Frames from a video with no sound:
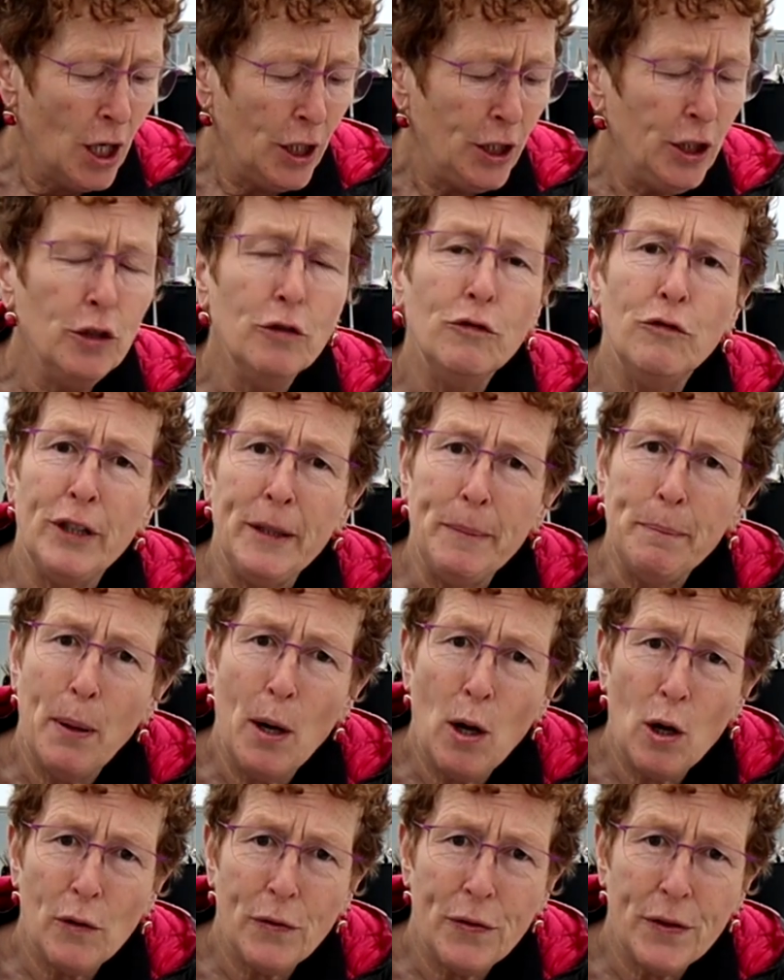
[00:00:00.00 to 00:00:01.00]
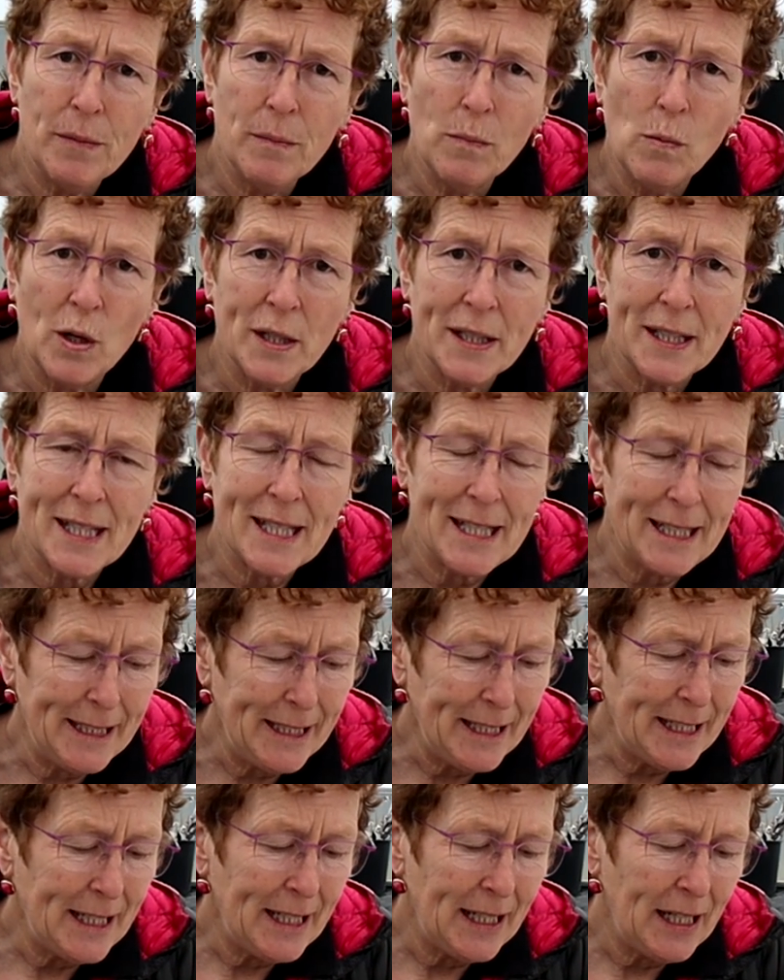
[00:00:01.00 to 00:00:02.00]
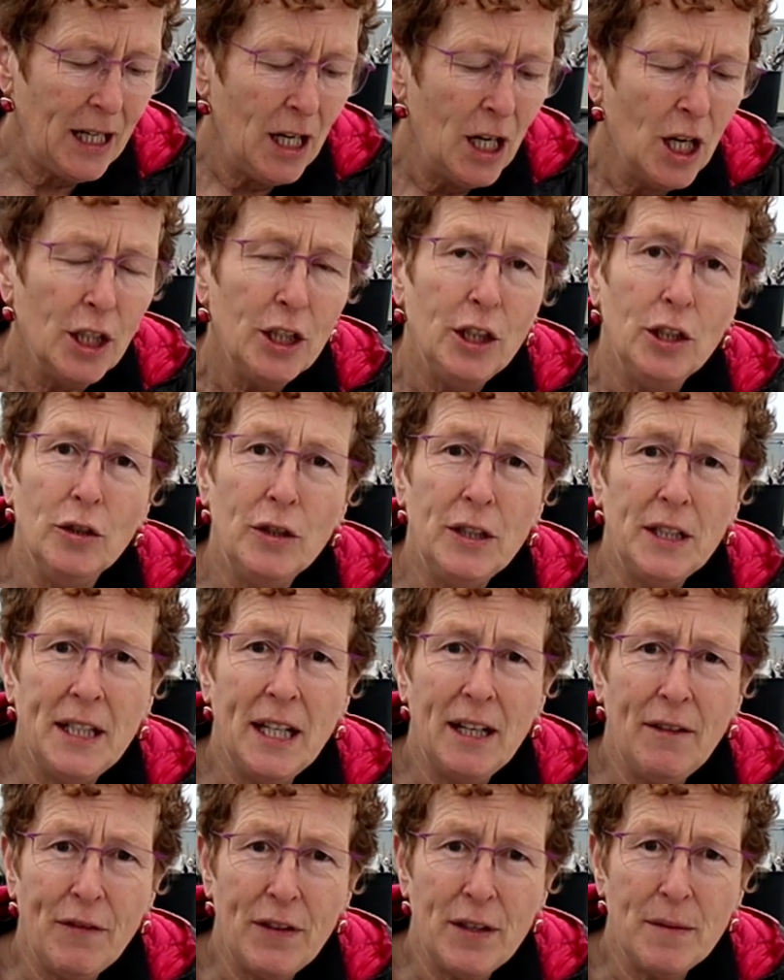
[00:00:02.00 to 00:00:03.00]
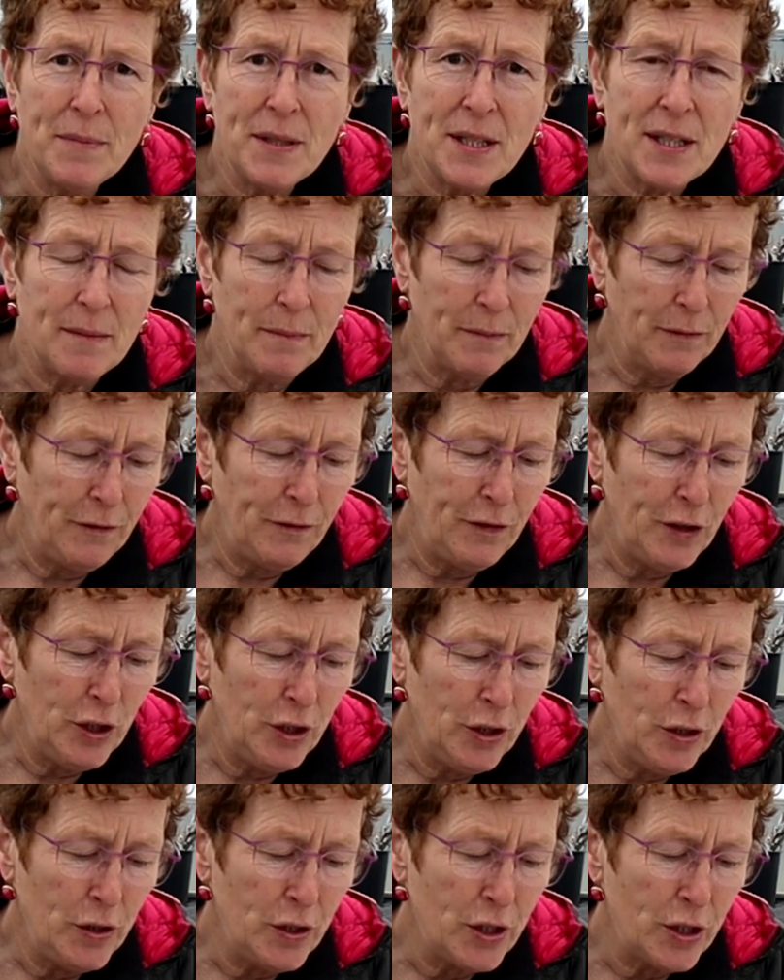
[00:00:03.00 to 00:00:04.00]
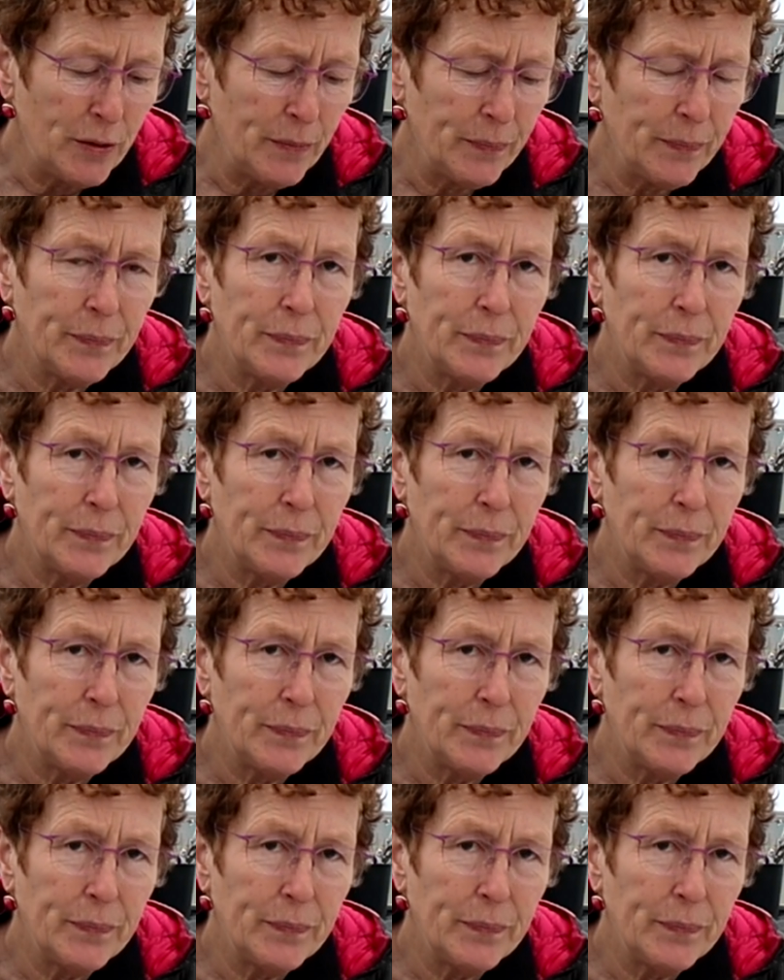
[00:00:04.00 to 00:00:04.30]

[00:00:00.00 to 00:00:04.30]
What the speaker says: You repot them once a year, you give them some food.